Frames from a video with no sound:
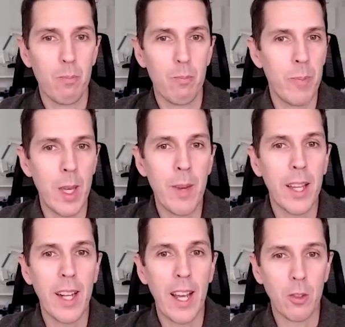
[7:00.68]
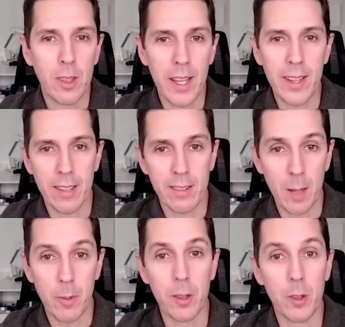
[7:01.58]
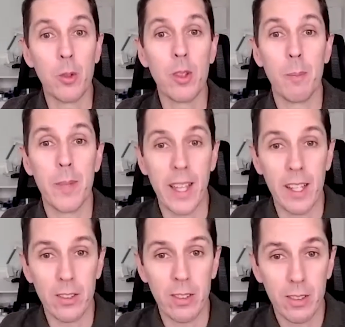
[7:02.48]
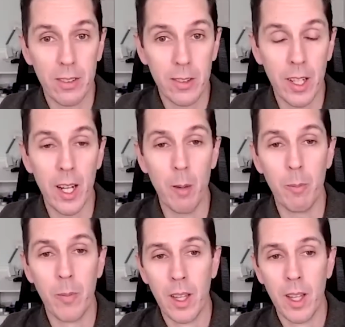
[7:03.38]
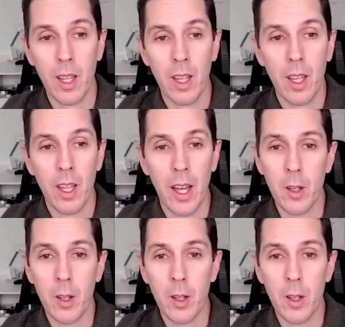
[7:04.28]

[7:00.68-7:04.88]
maybe I can actually take that step to do something else. Um, I